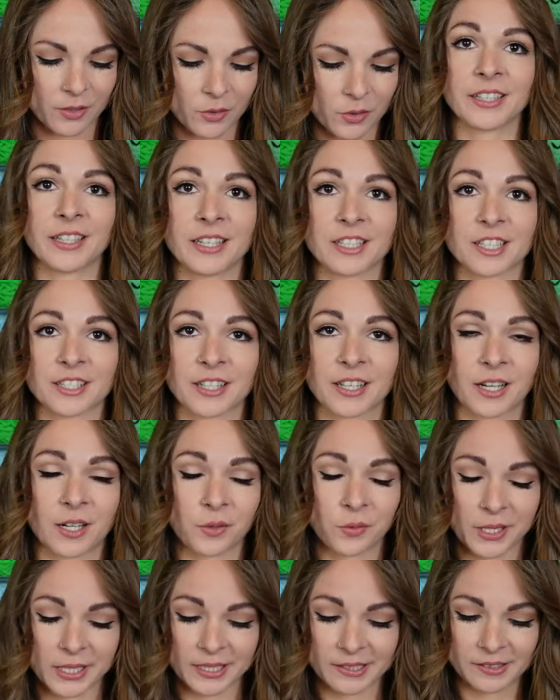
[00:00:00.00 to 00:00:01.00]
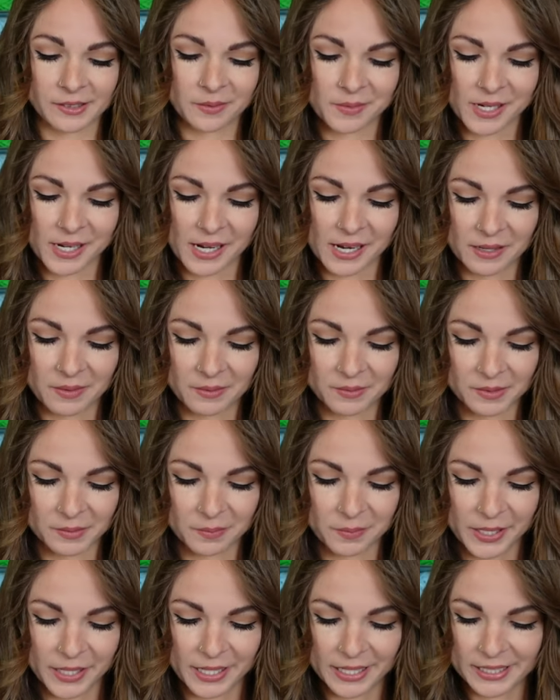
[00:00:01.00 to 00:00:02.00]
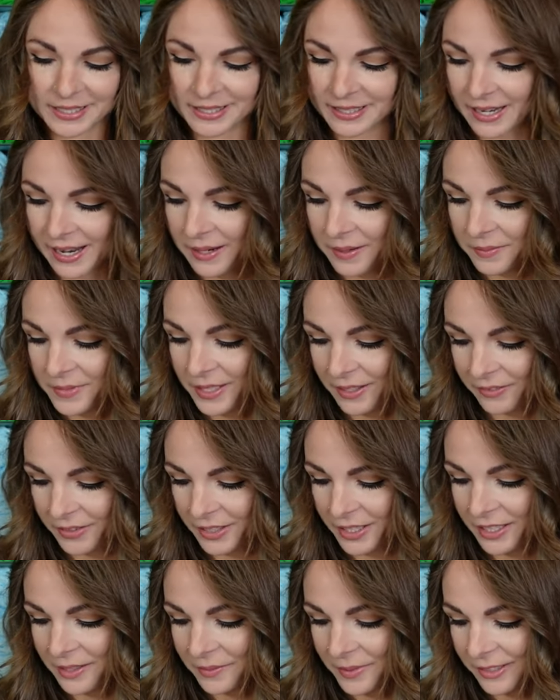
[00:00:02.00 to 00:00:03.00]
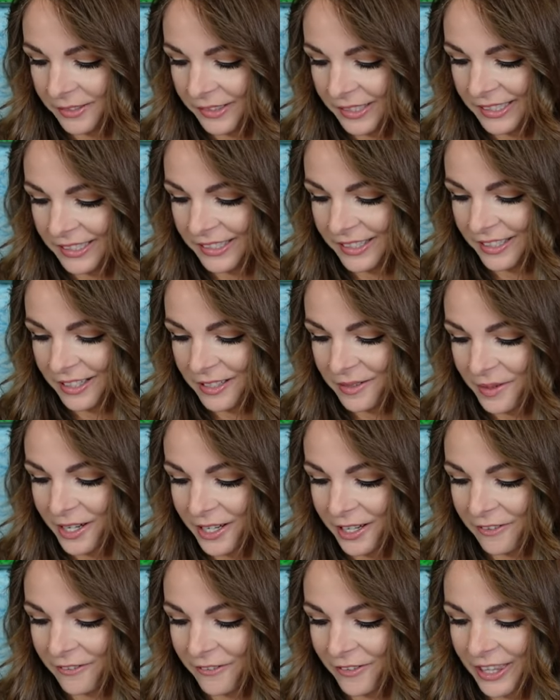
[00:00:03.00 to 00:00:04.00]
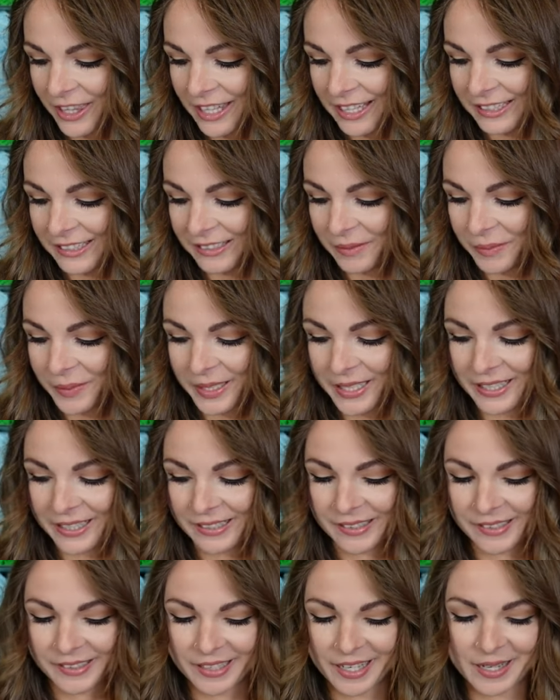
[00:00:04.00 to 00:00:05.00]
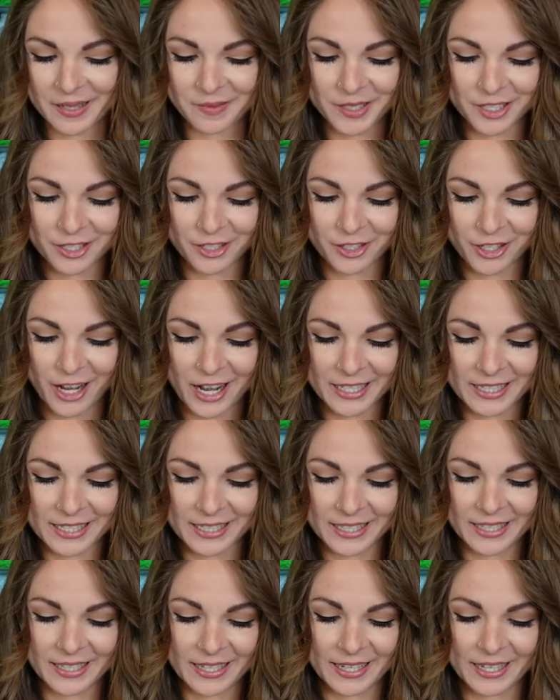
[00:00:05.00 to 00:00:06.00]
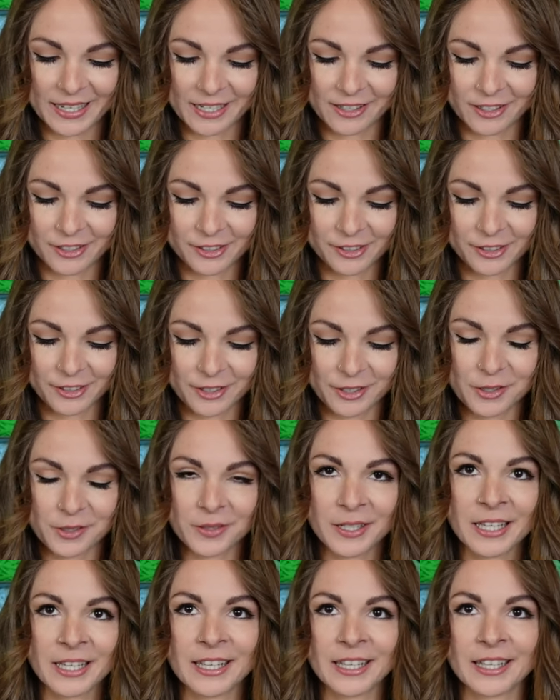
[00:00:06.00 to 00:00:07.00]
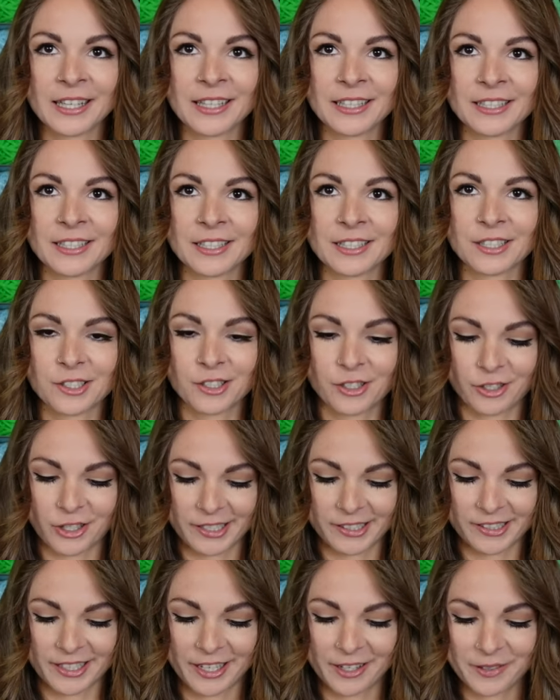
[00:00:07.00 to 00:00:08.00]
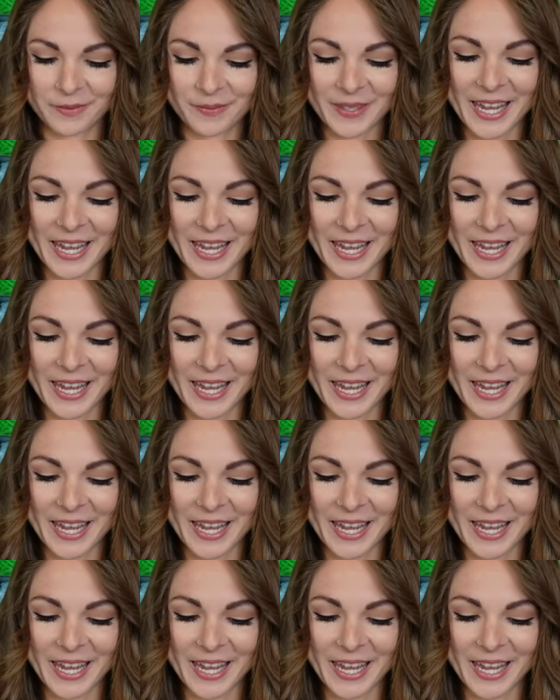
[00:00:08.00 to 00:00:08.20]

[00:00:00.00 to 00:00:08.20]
Or, yeah, I just kind of wing it sometimes, but I'm definitely going to be using a stitch marker for this because I'm distracted and also stressed out.